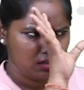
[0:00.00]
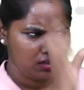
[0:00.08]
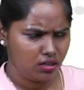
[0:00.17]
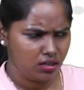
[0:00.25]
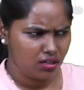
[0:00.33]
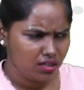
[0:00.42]

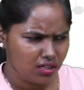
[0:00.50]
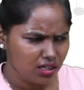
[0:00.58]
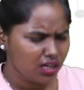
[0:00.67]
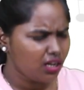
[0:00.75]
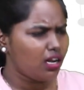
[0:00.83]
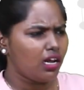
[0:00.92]
guess.
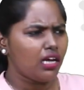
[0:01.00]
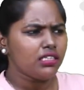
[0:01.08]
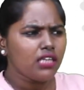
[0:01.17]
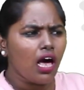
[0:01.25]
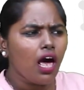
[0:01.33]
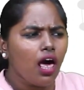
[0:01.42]
It is
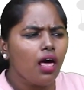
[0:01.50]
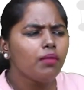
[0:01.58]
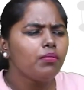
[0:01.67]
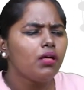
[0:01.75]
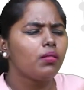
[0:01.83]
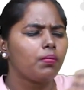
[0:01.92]
this
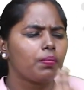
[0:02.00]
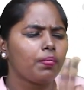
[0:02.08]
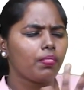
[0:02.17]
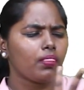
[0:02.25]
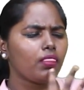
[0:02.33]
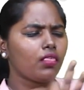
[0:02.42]
flavor that
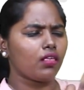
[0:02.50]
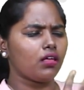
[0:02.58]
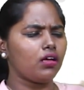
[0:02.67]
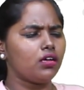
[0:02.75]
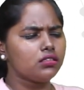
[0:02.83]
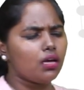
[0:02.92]
we
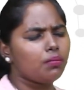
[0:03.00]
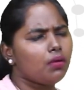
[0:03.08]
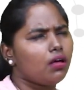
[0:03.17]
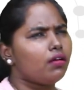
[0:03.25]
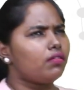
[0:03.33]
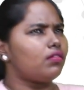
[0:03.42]
enjoy
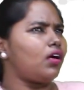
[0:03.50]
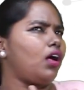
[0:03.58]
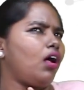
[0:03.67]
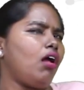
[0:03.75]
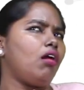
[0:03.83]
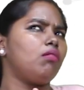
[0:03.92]
and
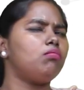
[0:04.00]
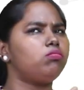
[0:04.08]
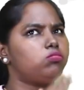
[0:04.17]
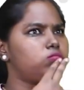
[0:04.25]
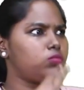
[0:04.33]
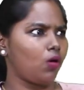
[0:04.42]
like
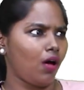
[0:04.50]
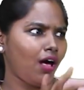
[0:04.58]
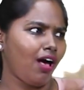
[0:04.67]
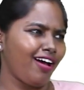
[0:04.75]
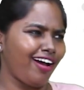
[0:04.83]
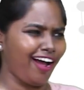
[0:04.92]
about
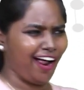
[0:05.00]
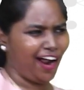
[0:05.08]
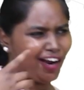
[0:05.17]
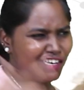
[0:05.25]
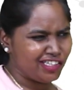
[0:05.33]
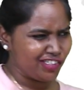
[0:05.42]
chocolate,
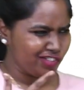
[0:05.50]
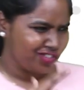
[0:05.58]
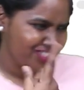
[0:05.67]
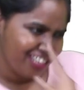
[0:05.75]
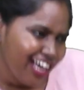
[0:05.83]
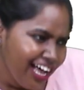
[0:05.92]
right?